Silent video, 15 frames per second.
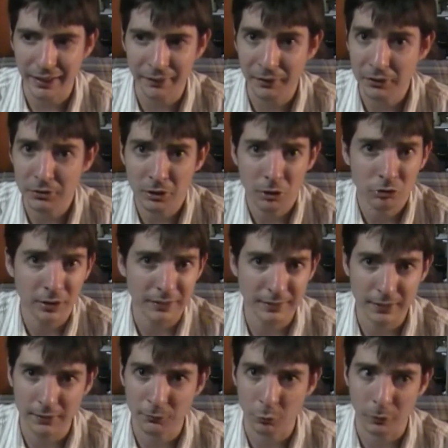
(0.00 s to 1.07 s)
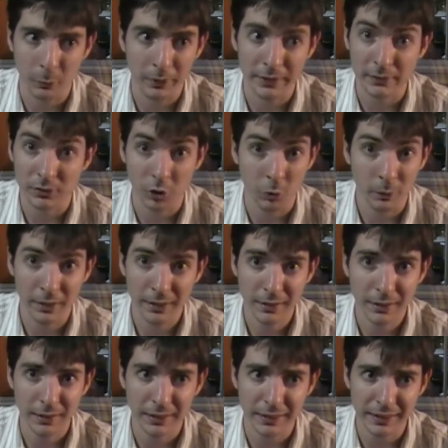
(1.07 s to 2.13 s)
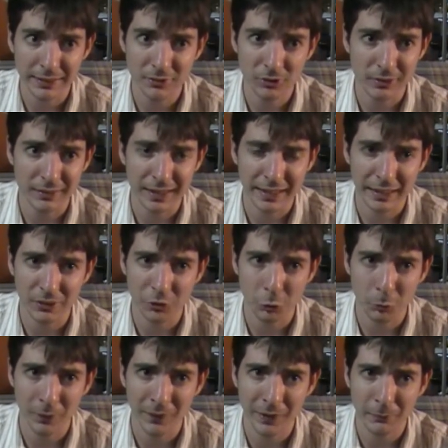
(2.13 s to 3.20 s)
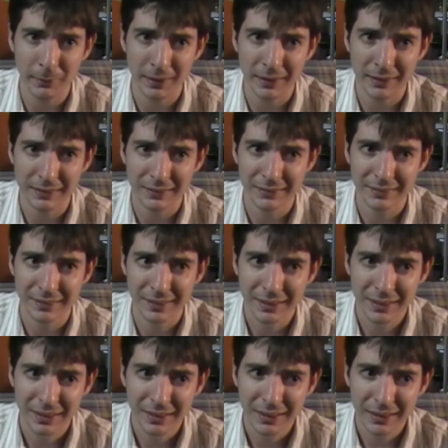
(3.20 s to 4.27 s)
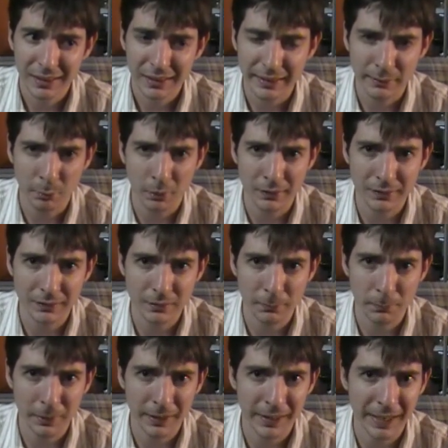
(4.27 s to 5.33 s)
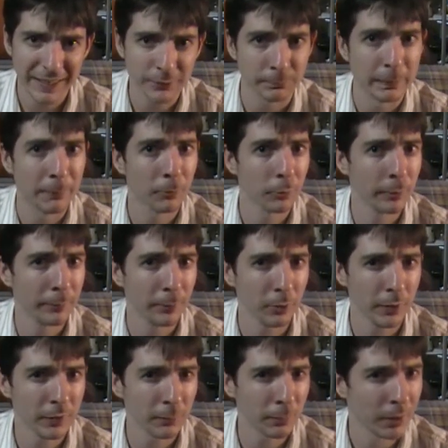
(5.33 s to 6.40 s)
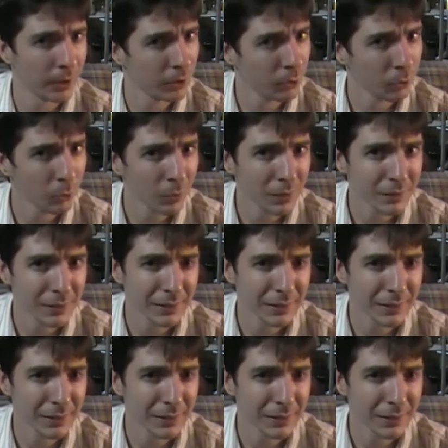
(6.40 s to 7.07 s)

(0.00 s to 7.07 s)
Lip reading: There's no justice for what he's doing. He's just kind of doing it because he wants to be as memorable as Poe.